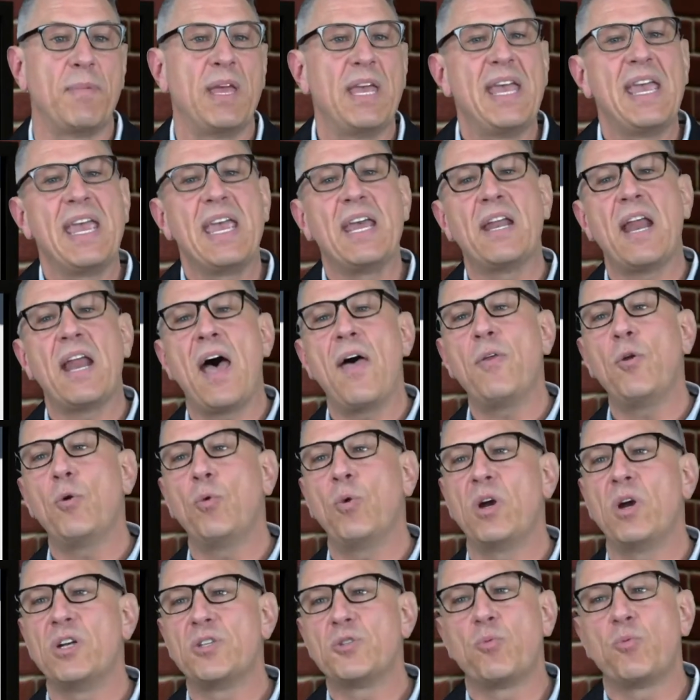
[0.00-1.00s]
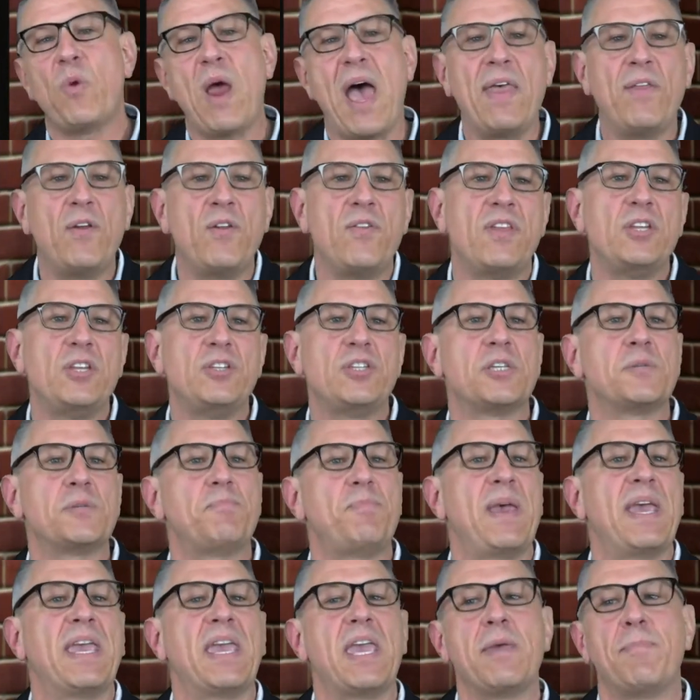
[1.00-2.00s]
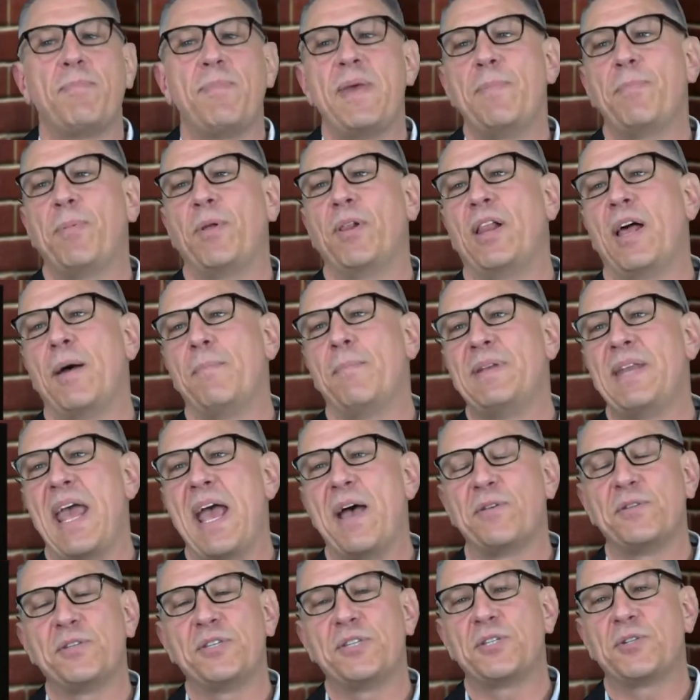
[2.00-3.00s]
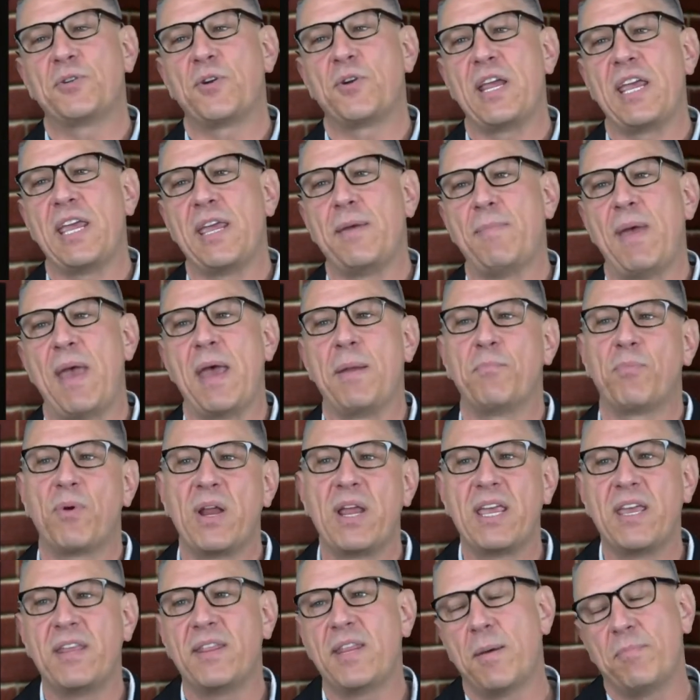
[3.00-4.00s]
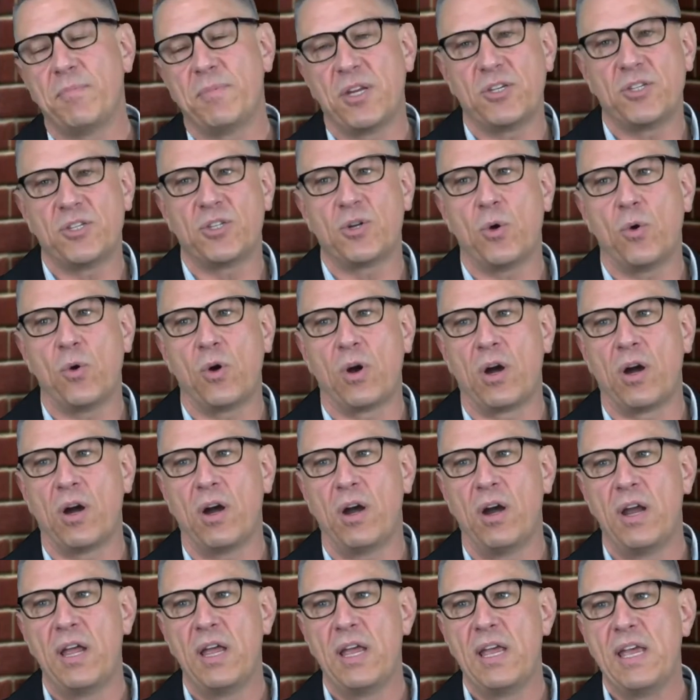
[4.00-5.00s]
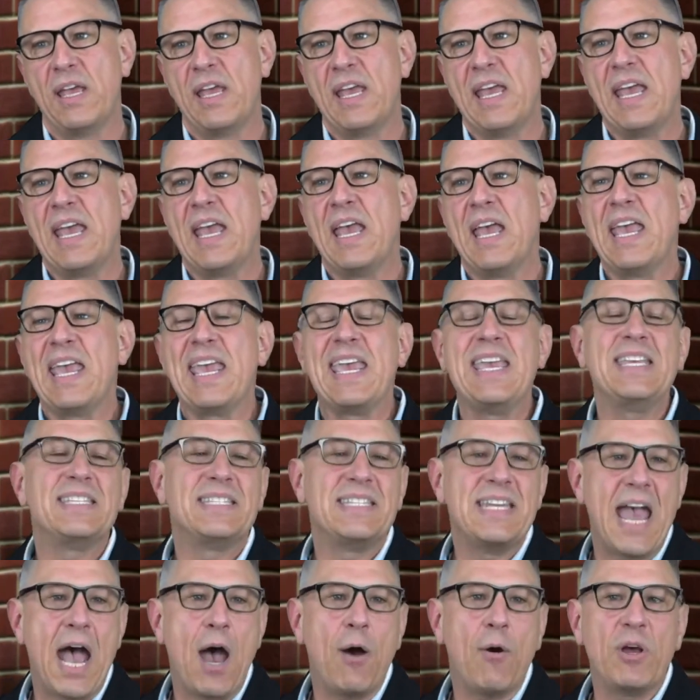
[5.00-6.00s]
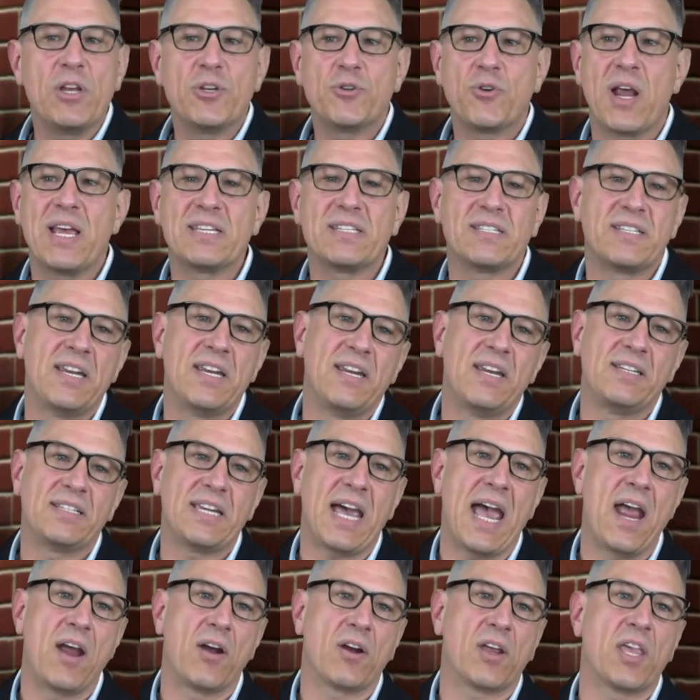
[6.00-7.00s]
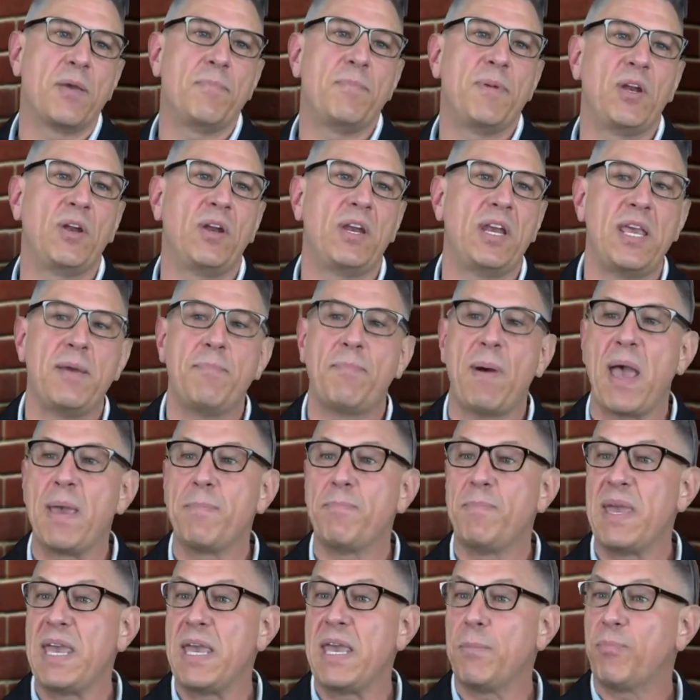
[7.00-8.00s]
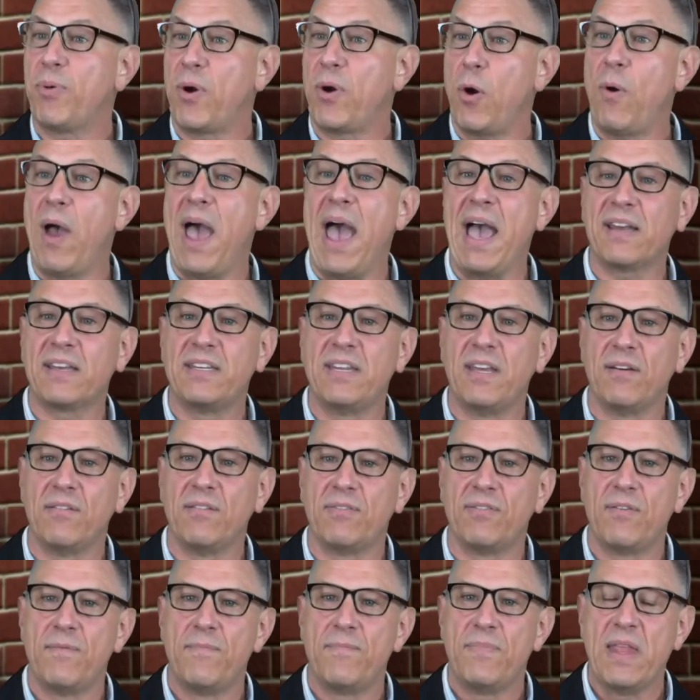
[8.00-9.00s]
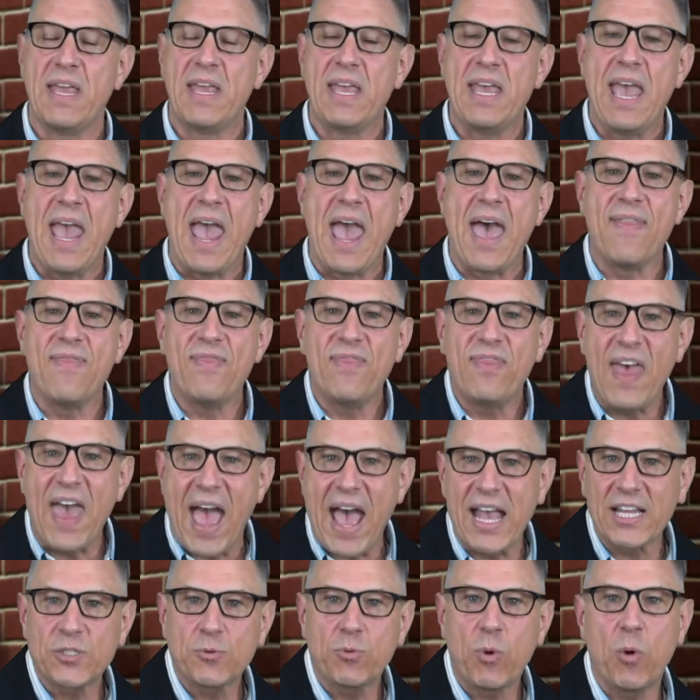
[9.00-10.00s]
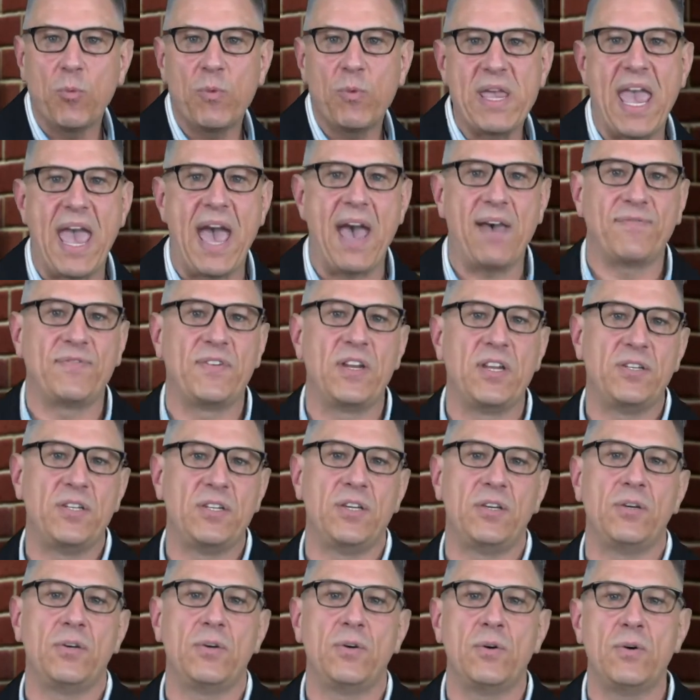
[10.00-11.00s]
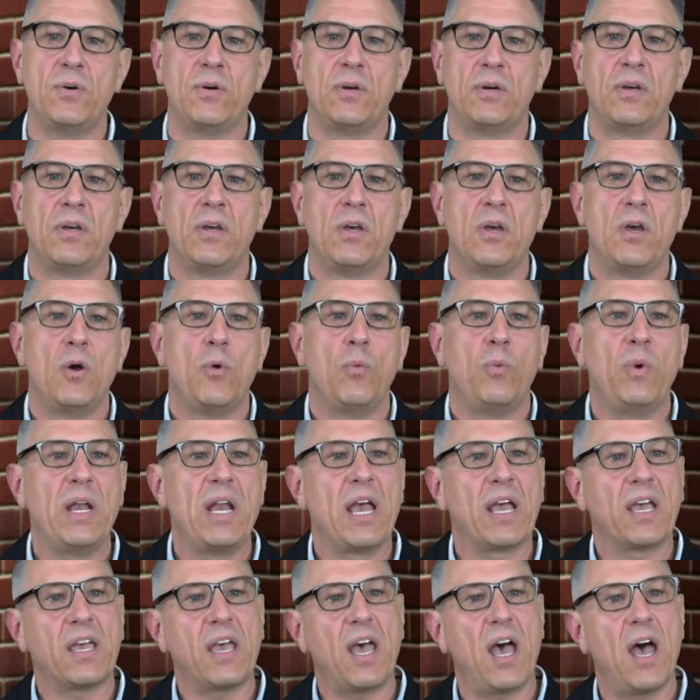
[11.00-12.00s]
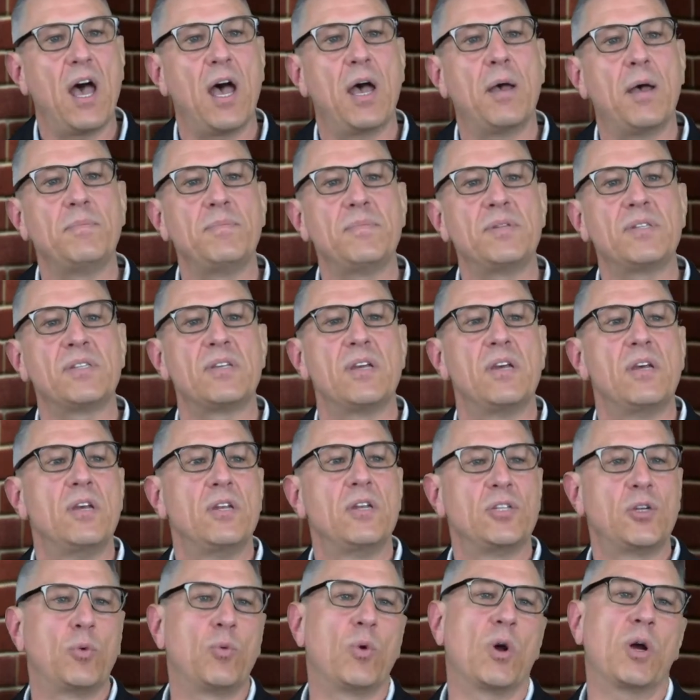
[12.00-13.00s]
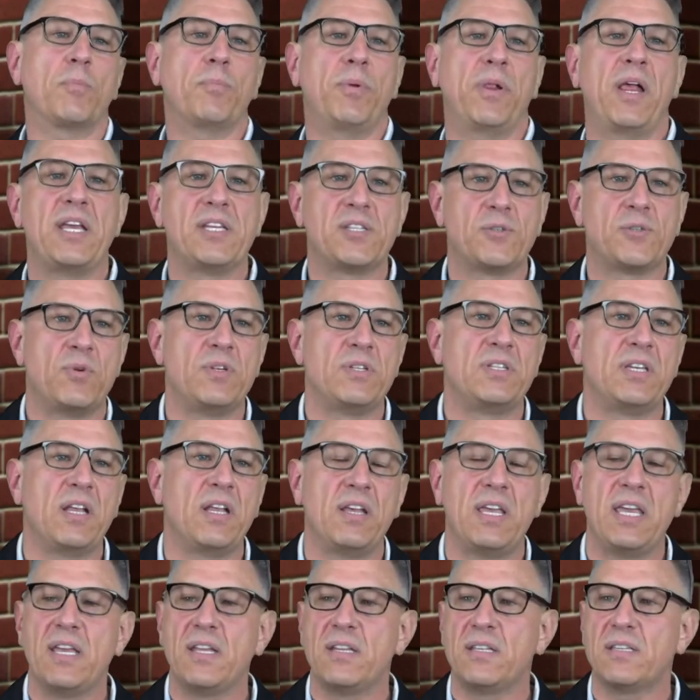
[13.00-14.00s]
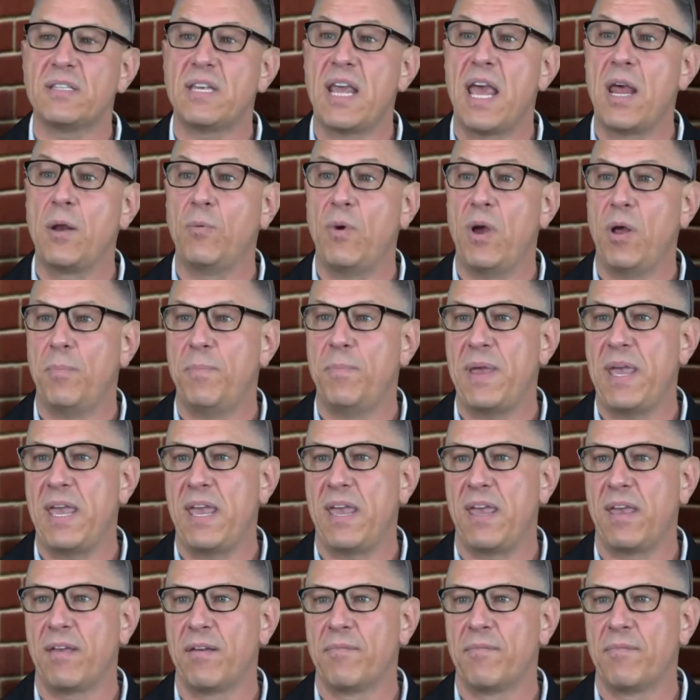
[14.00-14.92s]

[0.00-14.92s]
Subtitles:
In other words, rather than just picking people up downstream and bringing them to shore, he's now addressed an entire community by being proactive. And that's what we have to do when it comes to workplace resilience and well-being.